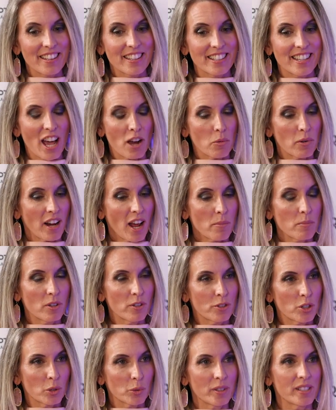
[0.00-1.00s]
Yeah, when I
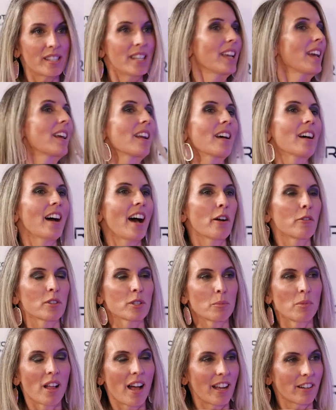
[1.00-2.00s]
moved to Louisiana, I
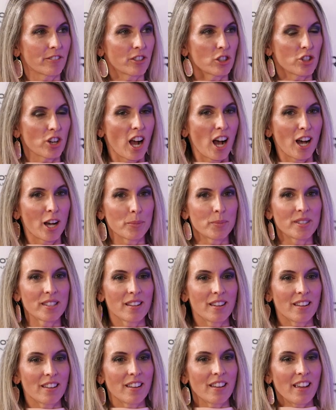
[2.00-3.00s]
was applying for jobs,
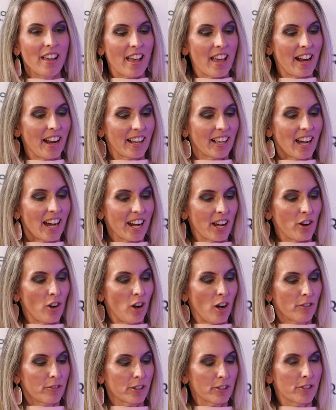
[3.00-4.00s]
and I got an
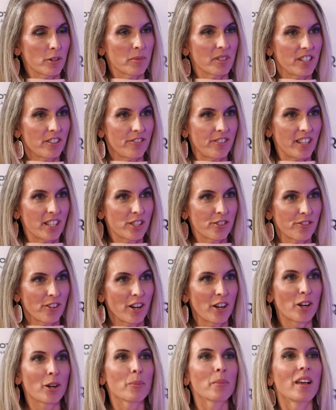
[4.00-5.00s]
offer from a defense
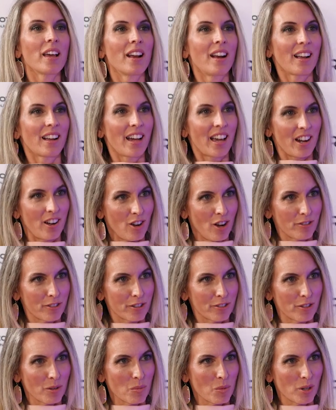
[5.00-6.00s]
firm, and I got an
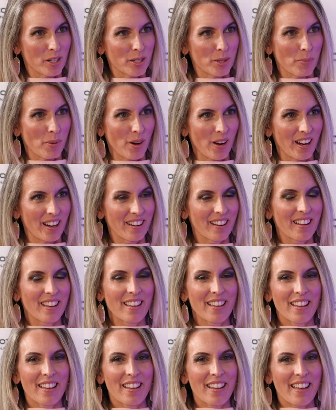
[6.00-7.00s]
offer from Morris Bart.
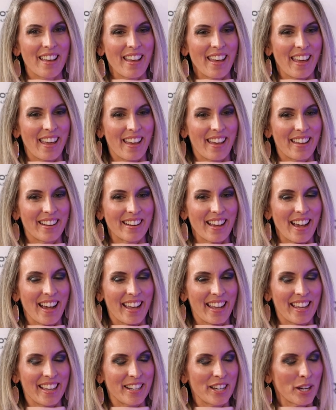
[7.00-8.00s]
And
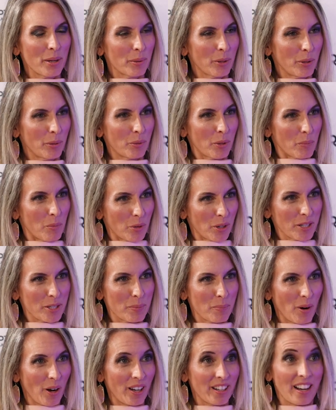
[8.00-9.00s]
I ended up going with
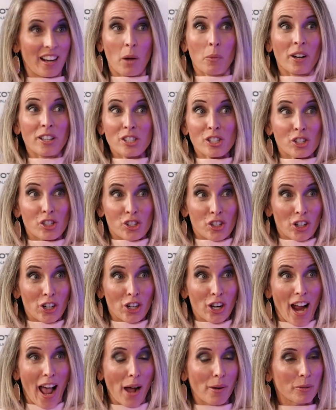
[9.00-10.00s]
Morris Bart, and I wasn't
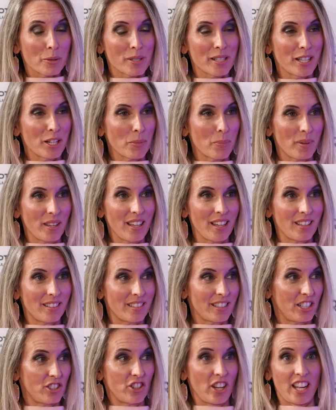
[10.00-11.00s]
sure how it was going to be
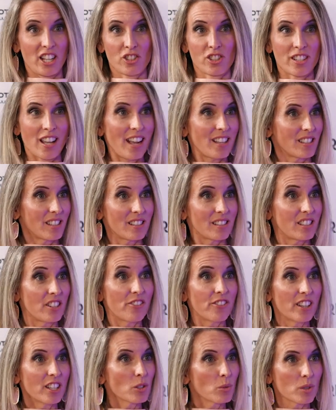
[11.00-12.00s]
to change sides because
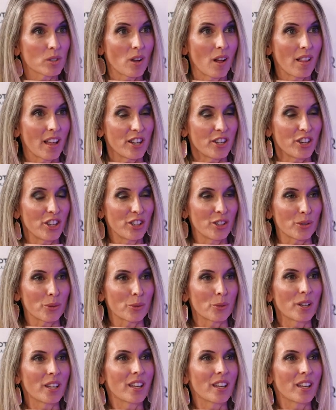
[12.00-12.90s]
defense was all I knew.